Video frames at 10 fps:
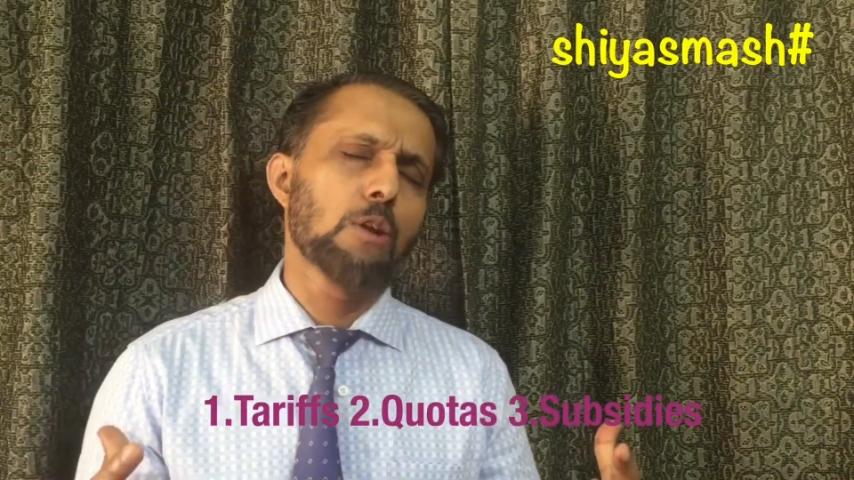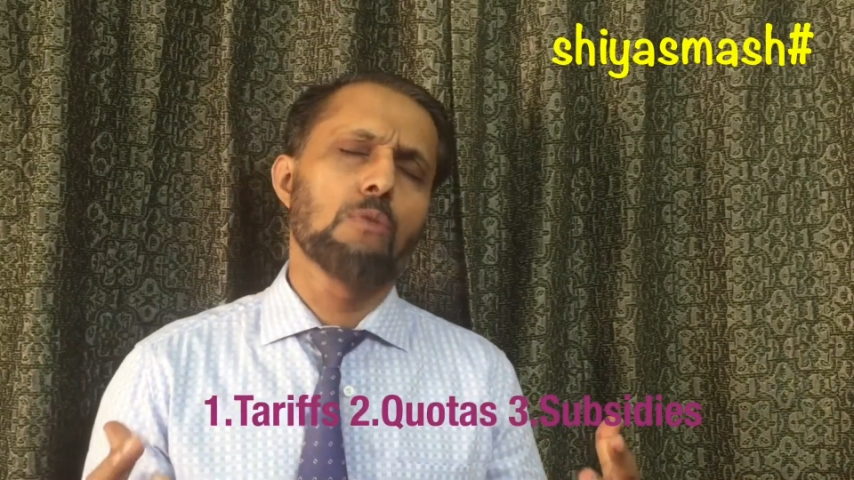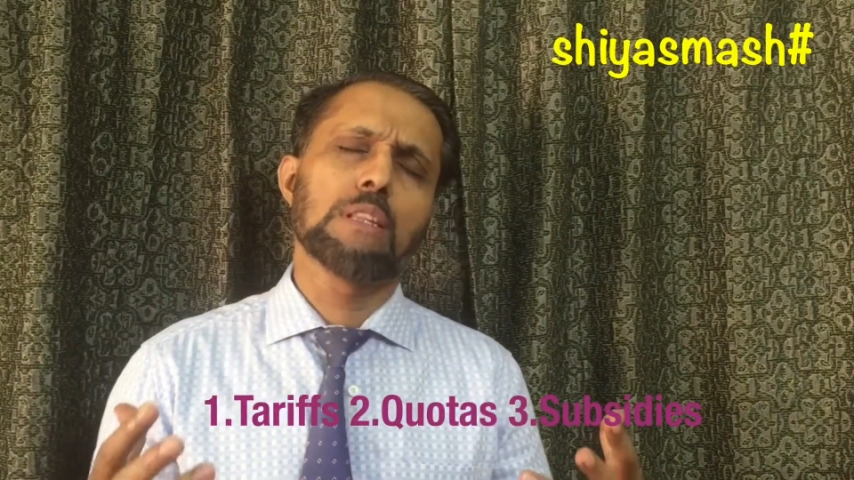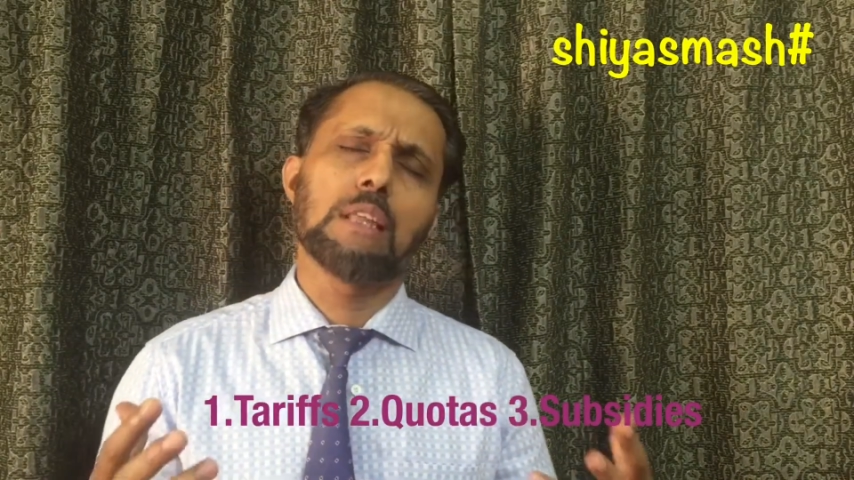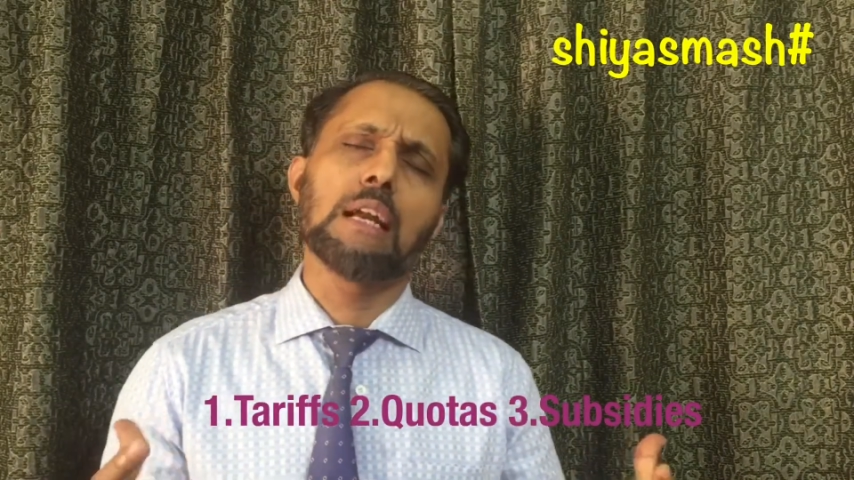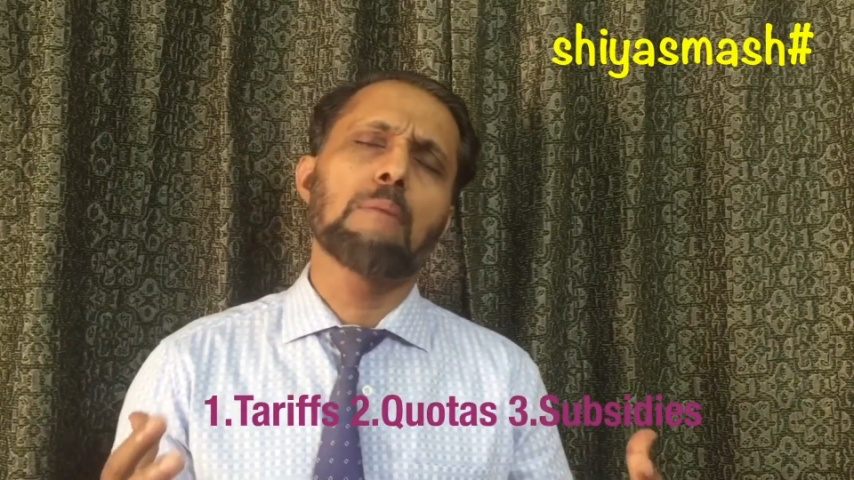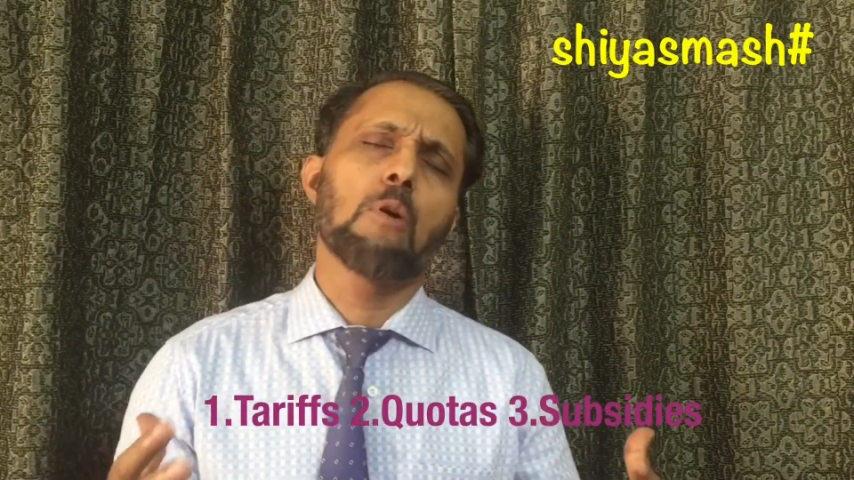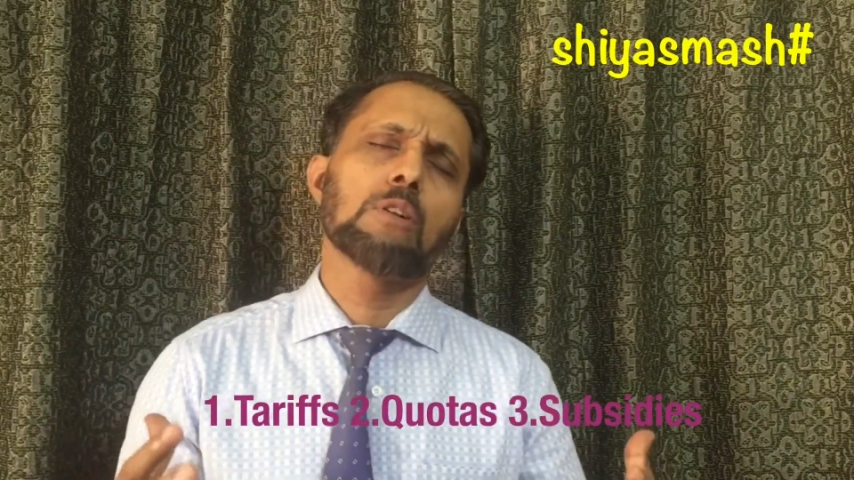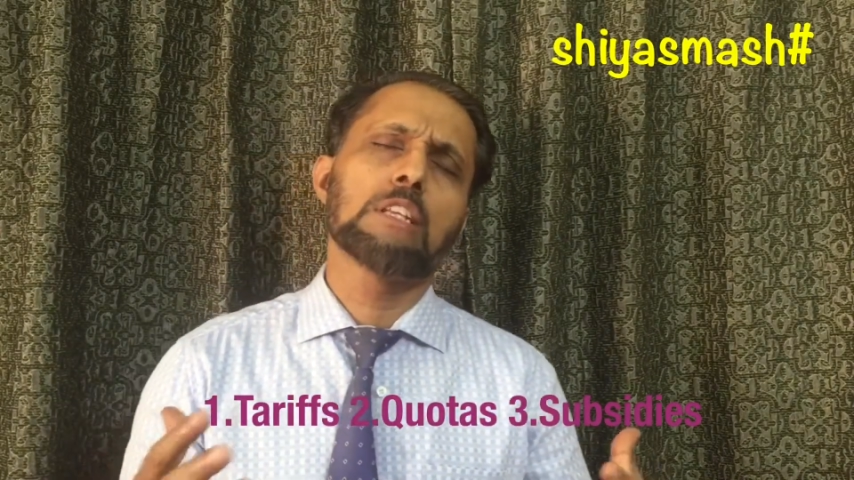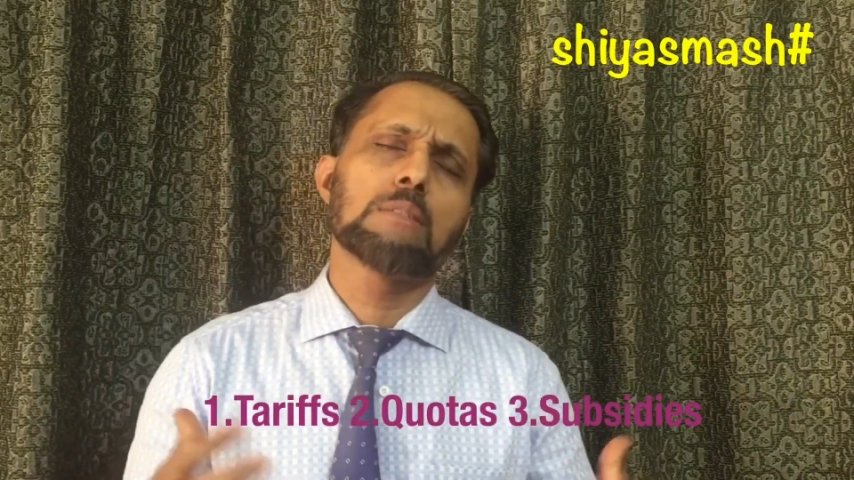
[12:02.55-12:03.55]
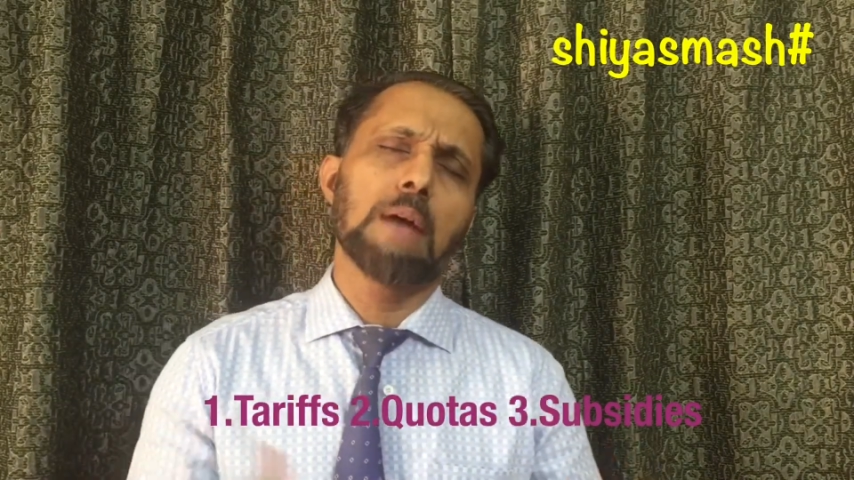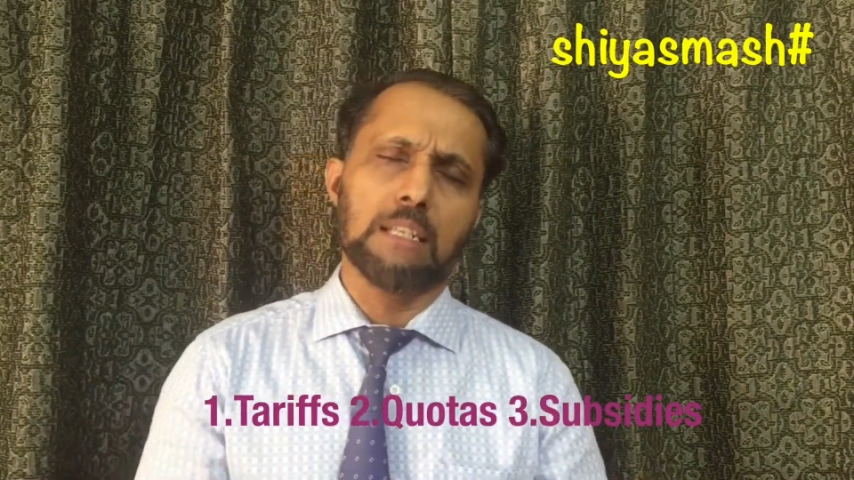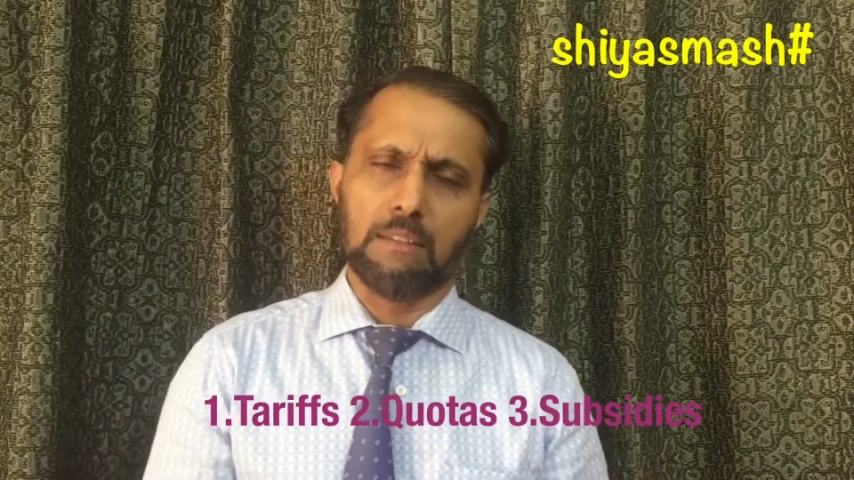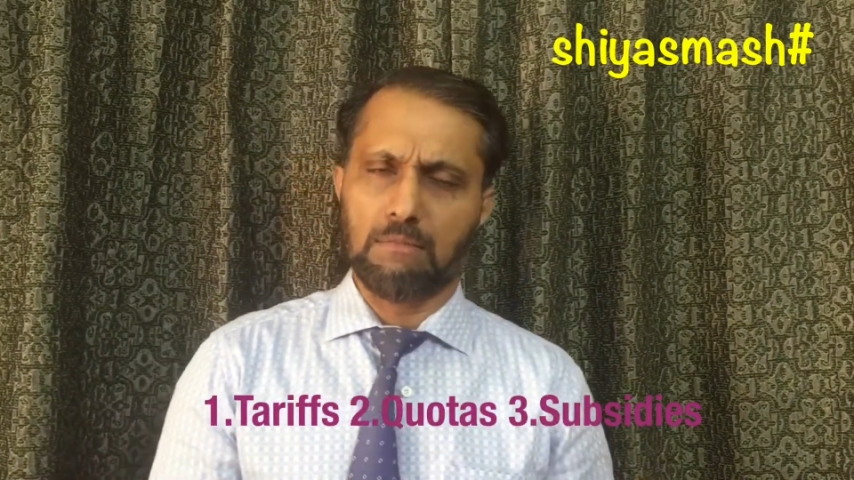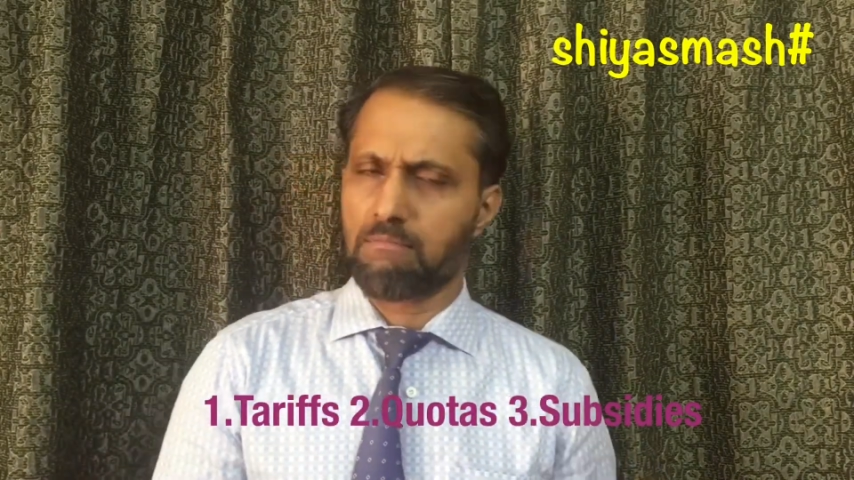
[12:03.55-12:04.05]
do we think about this
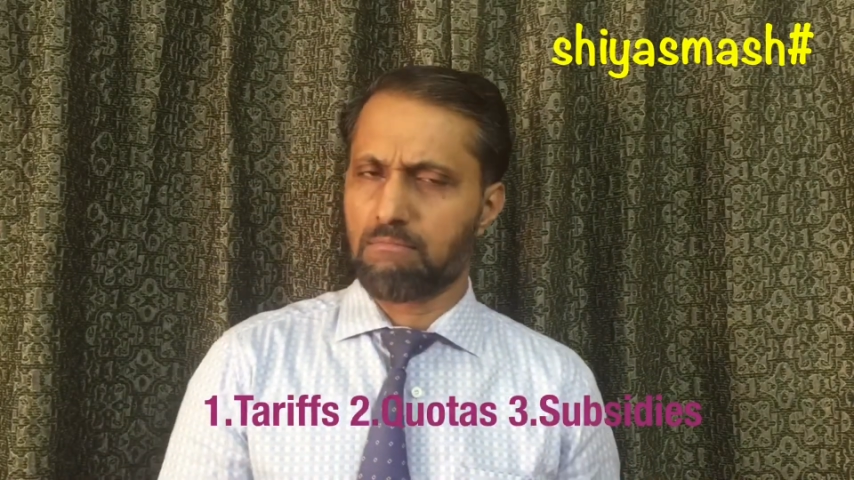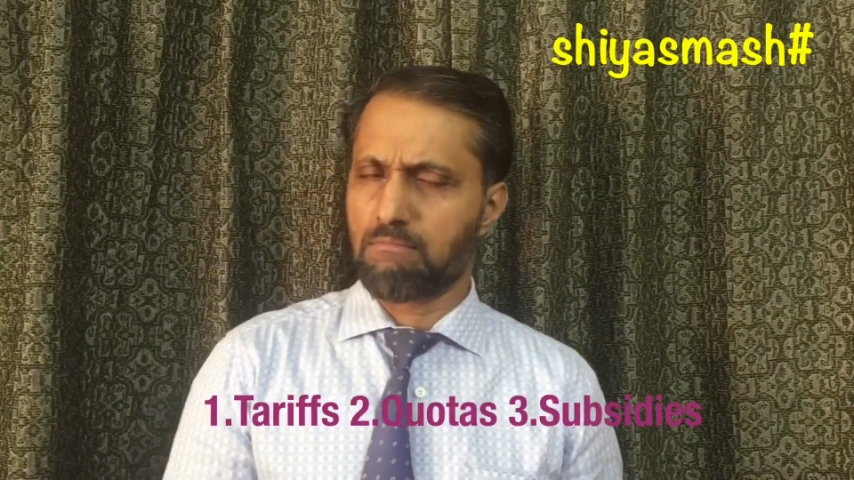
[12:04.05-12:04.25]
matter?